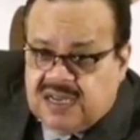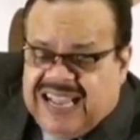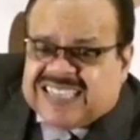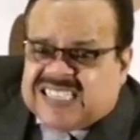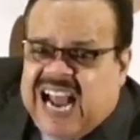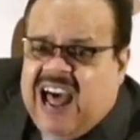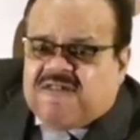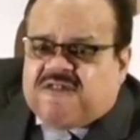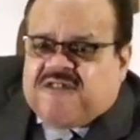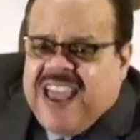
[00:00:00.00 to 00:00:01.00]
It's
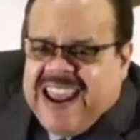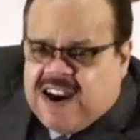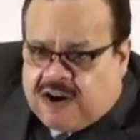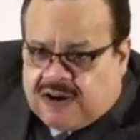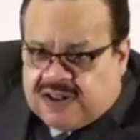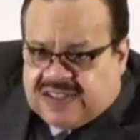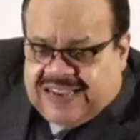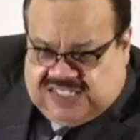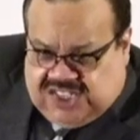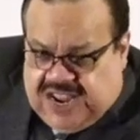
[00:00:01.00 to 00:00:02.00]
not fair,
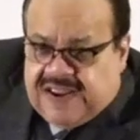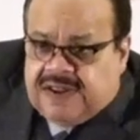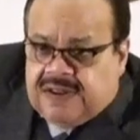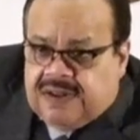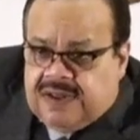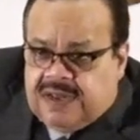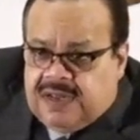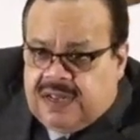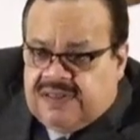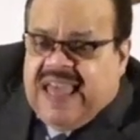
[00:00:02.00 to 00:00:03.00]
they say,
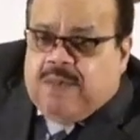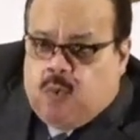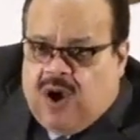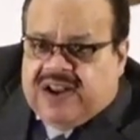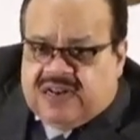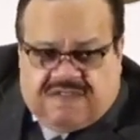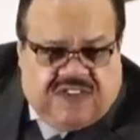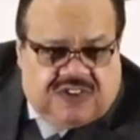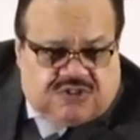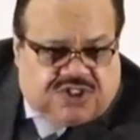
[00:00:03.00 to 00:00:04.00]
that one
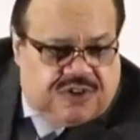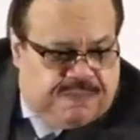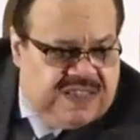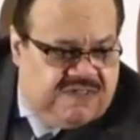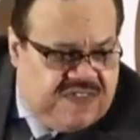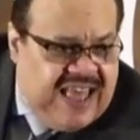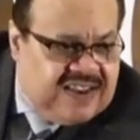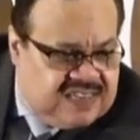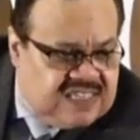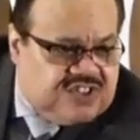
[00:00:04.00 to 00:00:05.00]
individual should be the
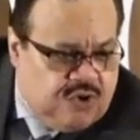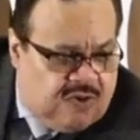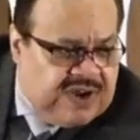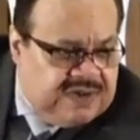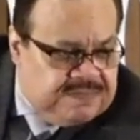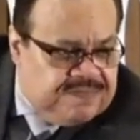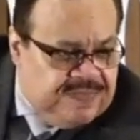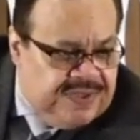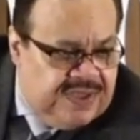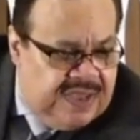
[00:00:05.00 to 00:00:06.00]
valedictorian
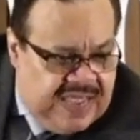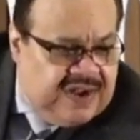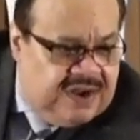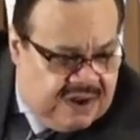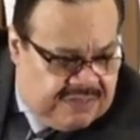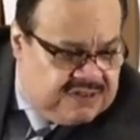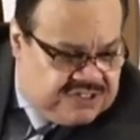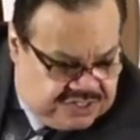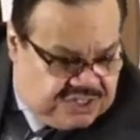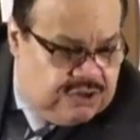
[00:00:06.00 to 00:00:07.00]
and another is a
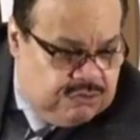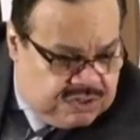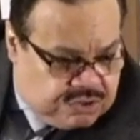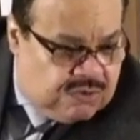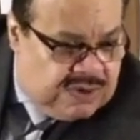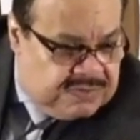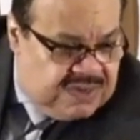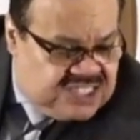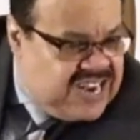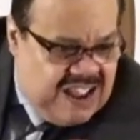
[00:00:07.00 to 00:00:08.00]
salutatory.
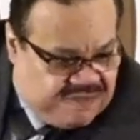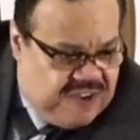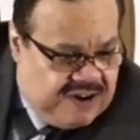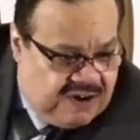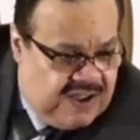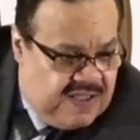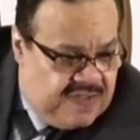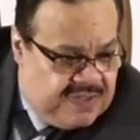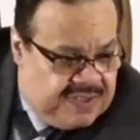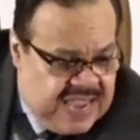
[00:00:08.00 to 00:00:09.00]
It's not fair.
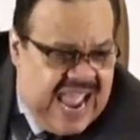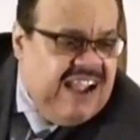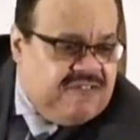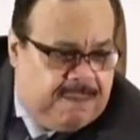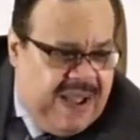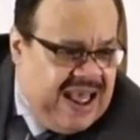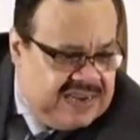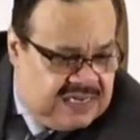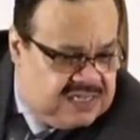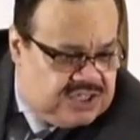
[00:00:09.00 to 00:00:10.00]

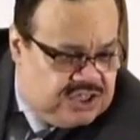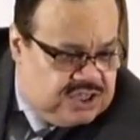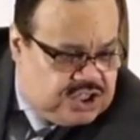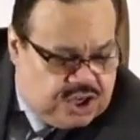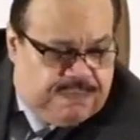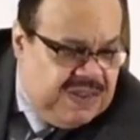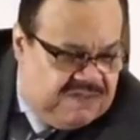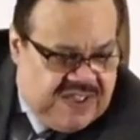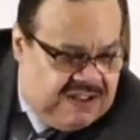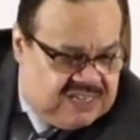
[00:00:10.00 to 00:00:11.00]
Everybody should be a
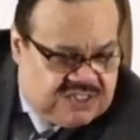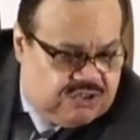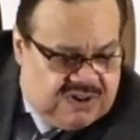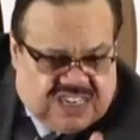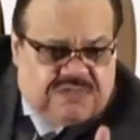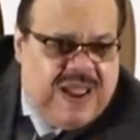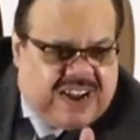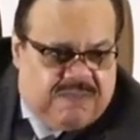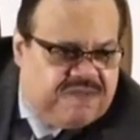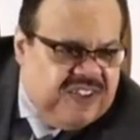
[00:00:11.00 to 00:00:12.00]
valedictorian. Let's make
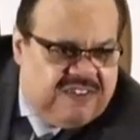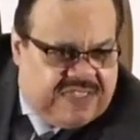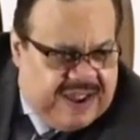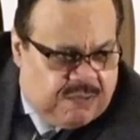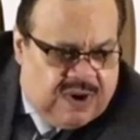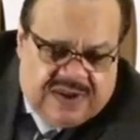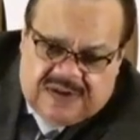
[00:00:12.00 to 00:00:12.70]
them feel that way.